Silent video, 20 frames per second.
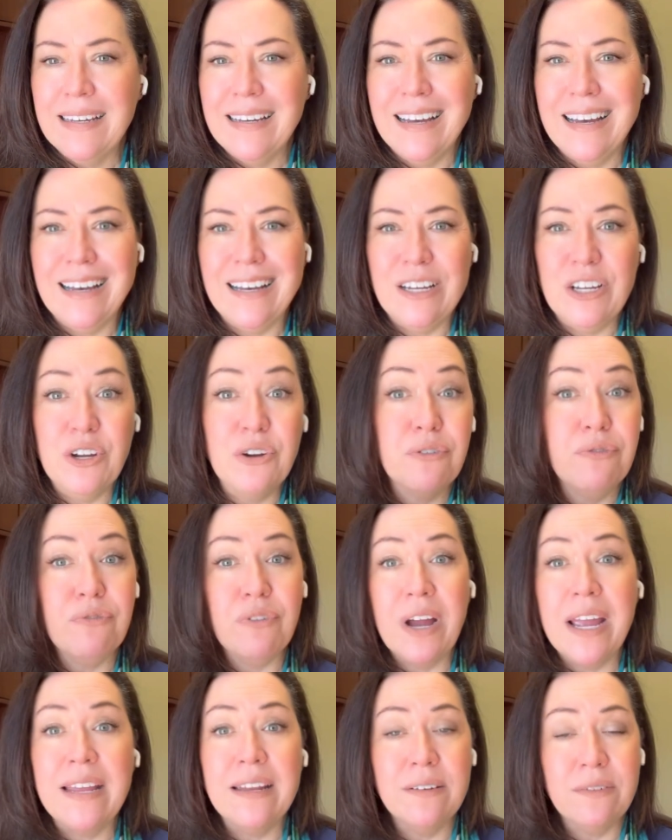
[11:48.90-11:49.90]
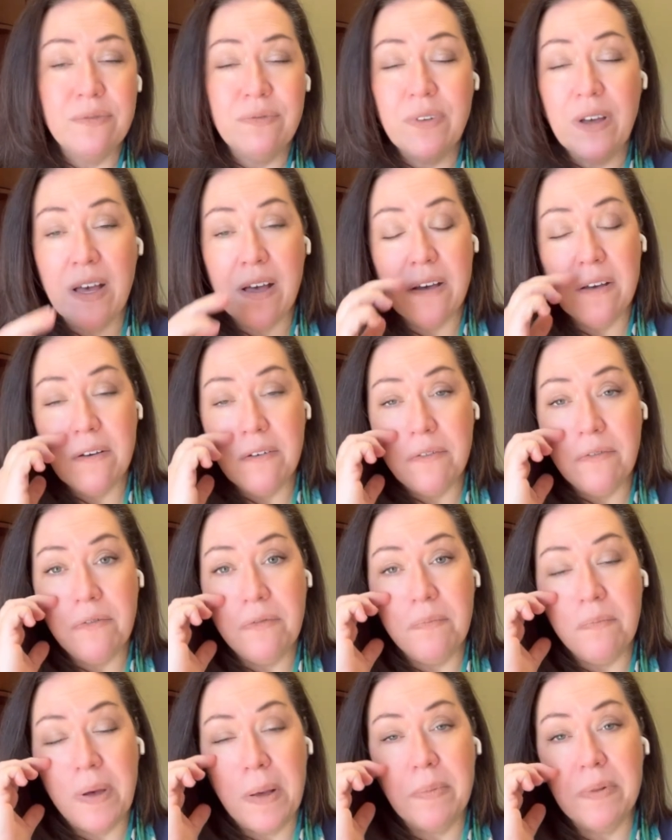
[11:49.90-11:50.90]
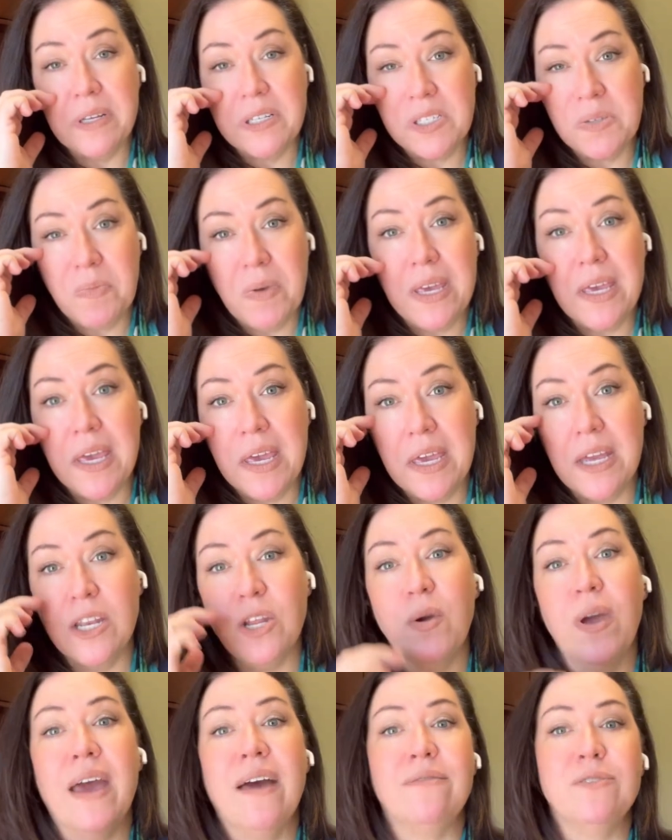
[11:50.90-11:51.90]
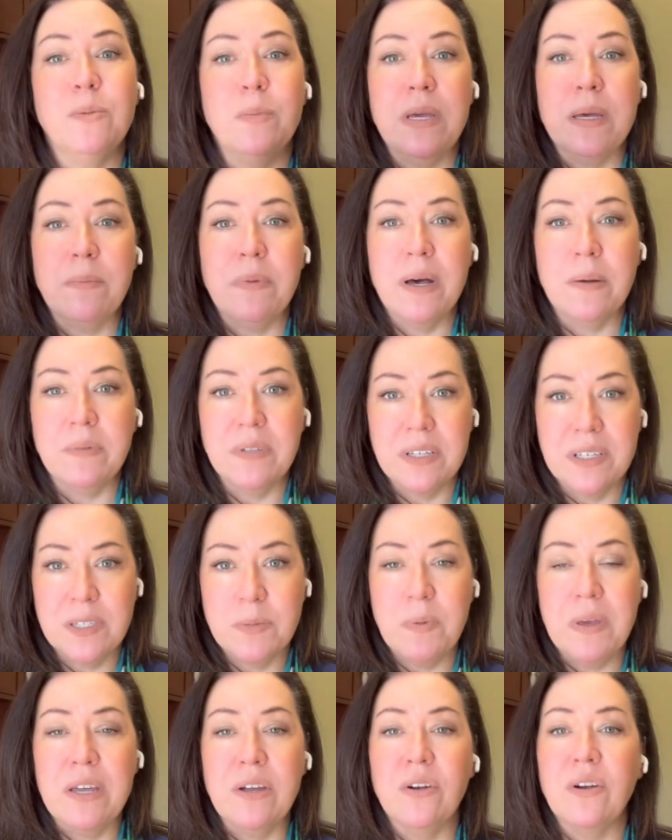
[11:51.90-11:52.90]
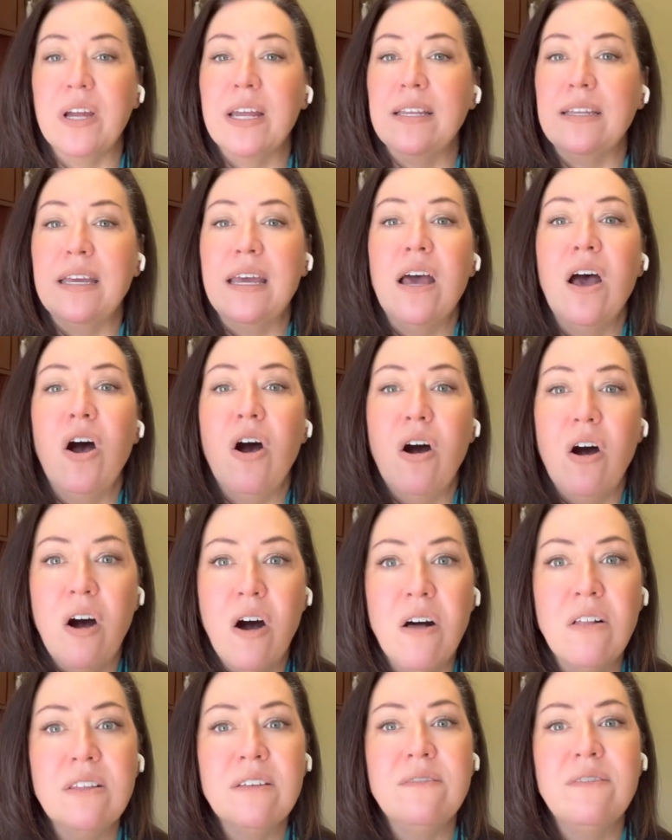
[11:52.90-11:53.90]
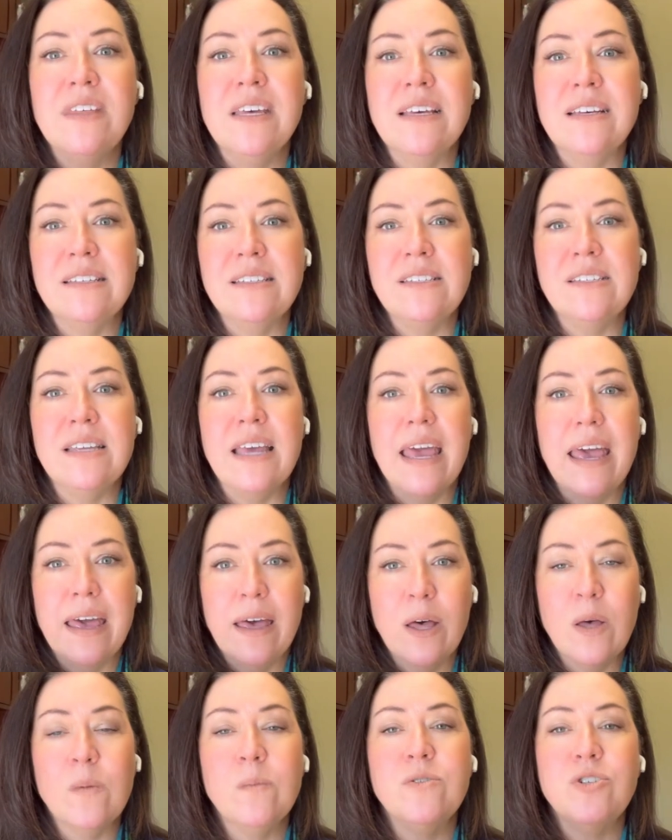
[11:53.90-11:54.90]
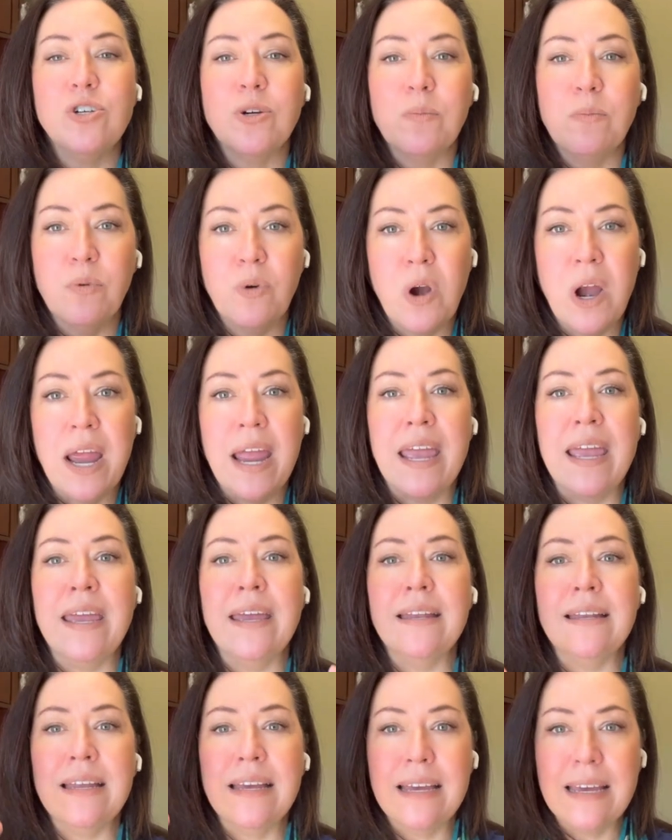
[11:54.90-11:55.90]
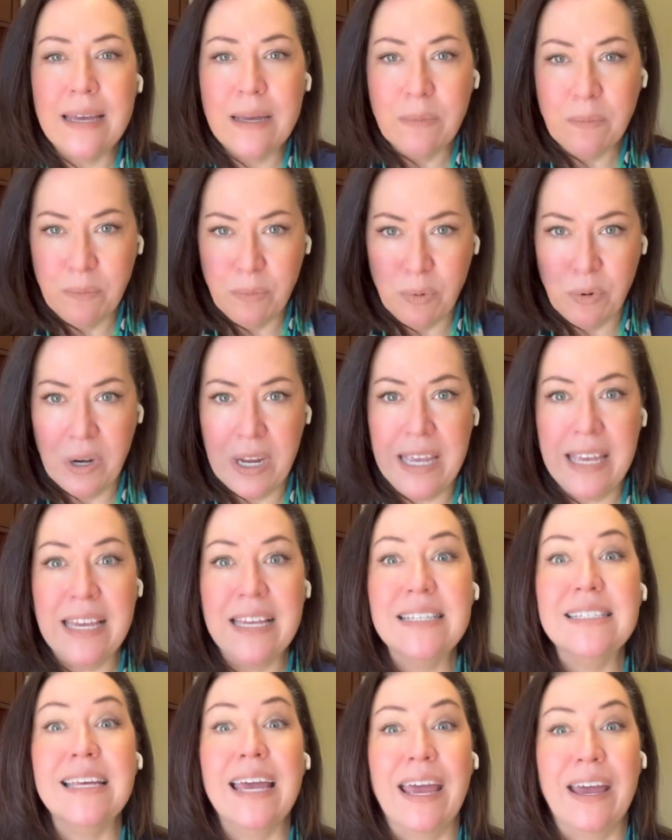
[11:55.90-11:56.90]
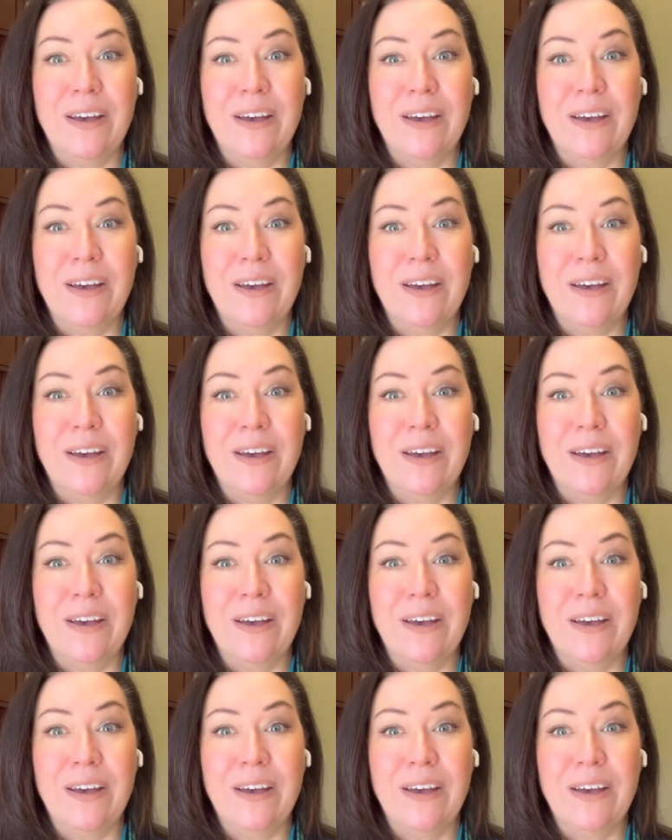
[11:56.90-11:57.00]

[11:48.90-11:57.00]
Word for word: uh, you're afraid of, of public speaking and you have to be a public speaker, it all of this helps your brain bring it down.